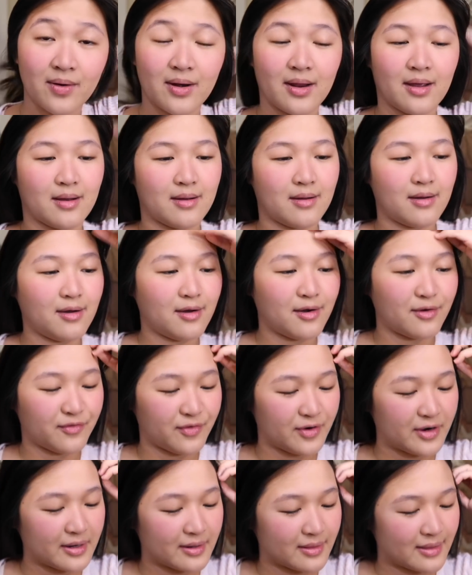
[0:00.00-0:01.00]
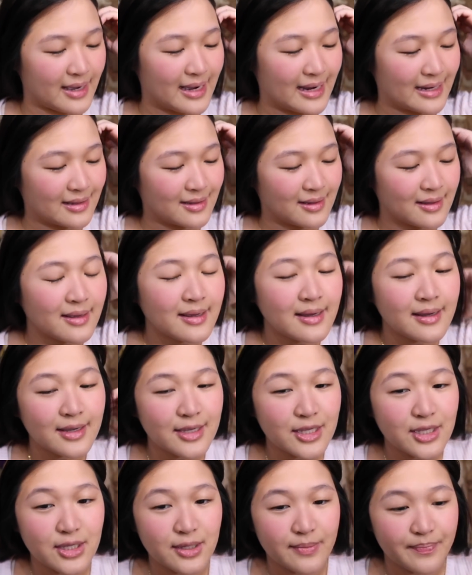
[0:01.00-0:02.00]
ako, like, fuck that.
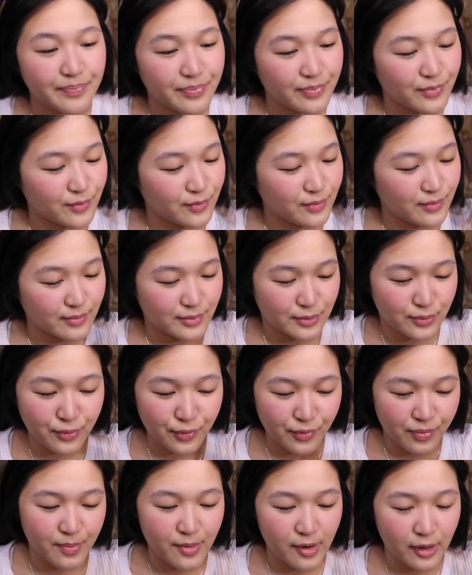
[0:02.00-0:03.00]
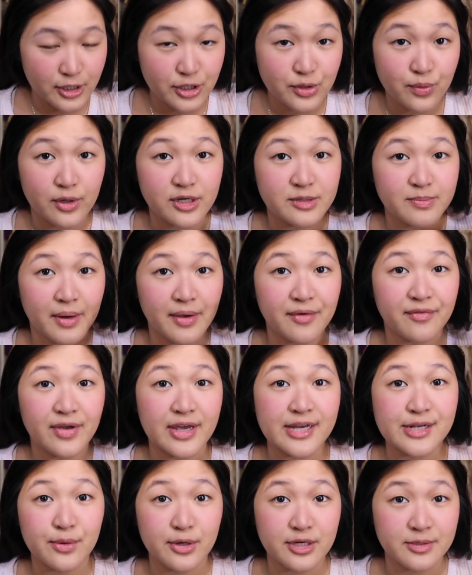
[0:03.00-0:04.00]
Toothbrush, wash my
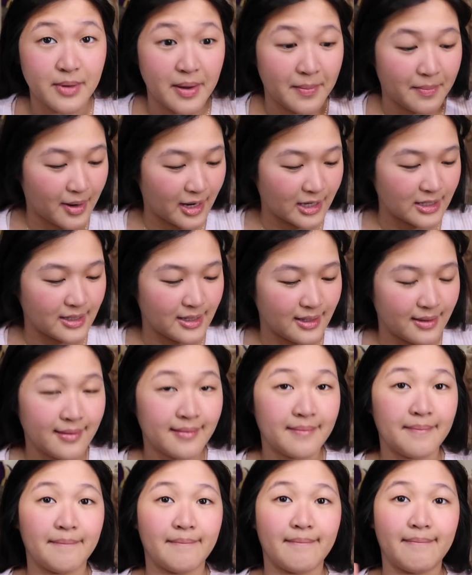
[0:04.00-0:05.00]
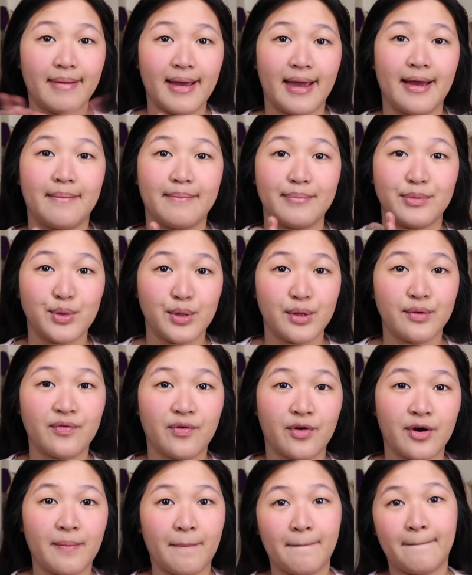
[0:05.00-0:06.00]
face, wash my body, bam,
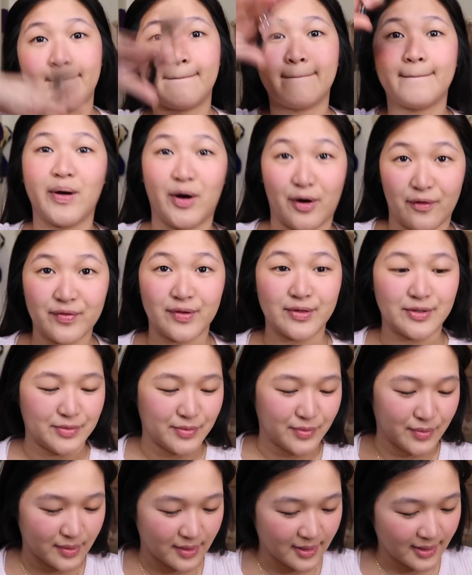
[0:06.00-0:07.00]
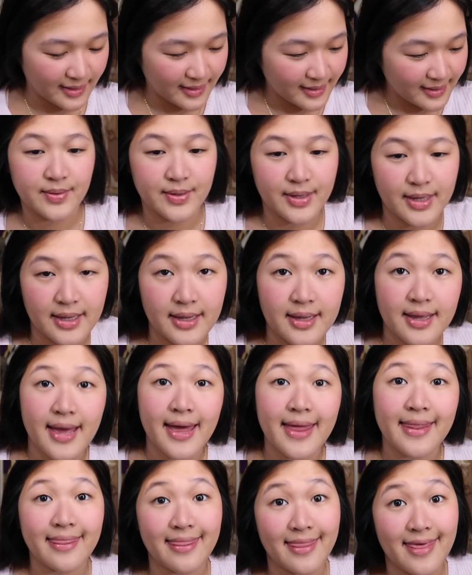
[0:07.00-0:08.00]
uniform, off to school. Okay,
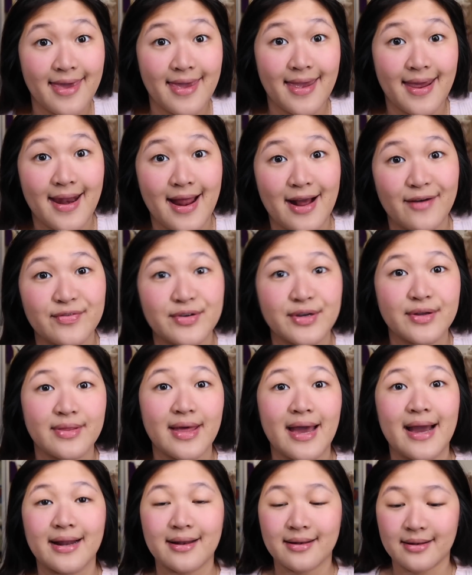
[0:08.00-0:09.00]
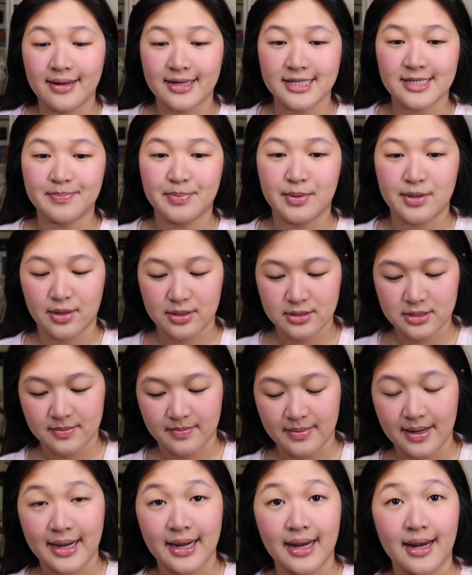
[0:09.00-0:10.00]
and then after that, let's put on
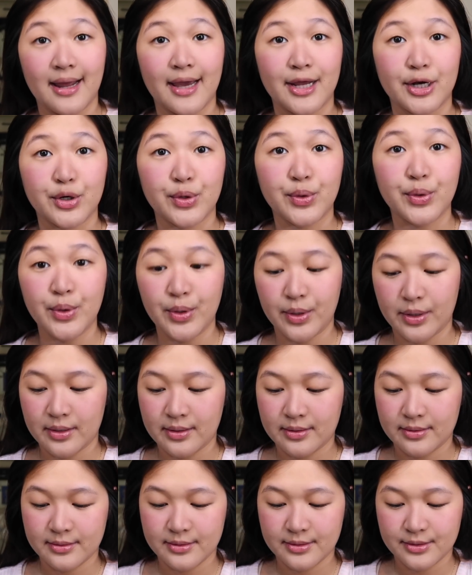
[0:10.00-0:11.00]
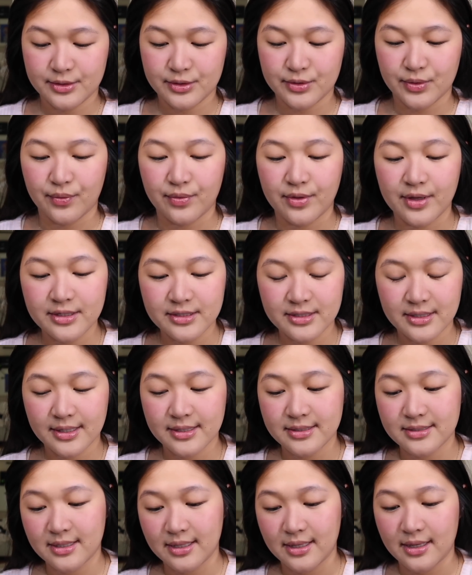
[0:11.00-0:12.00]
some highlighter. So this
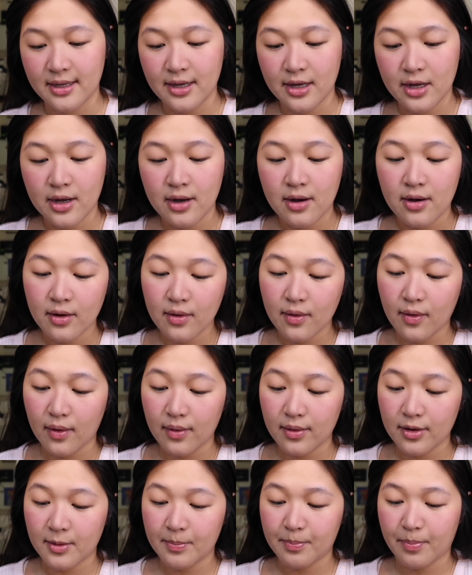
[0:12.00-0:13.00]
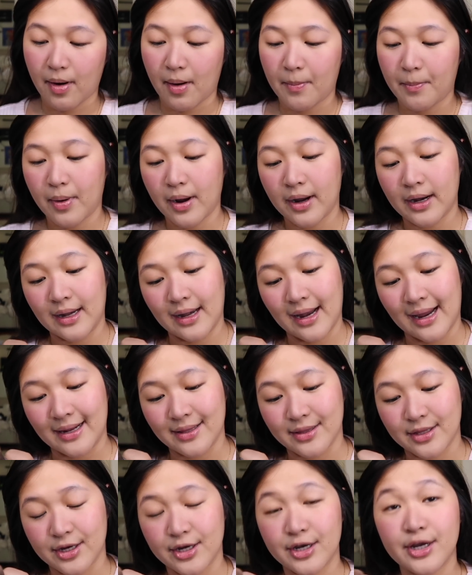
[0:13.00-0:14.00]
is the Colourpop
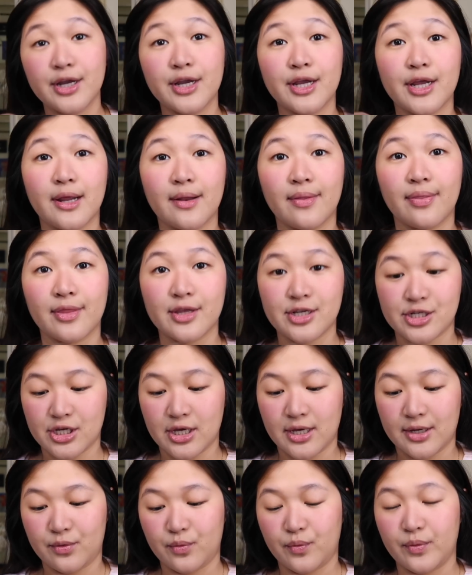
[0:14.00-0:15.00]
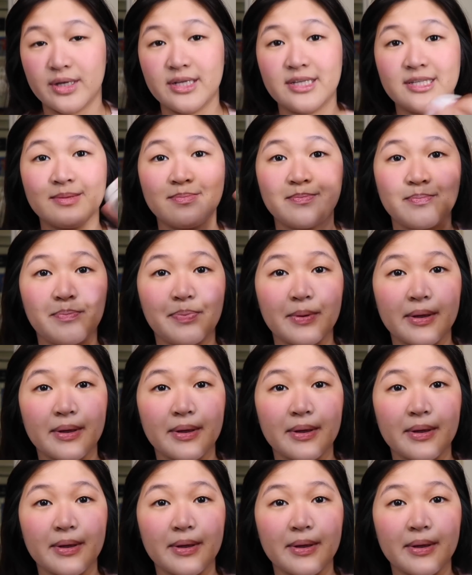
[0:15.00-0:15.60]
highlighter in the shade Wisp.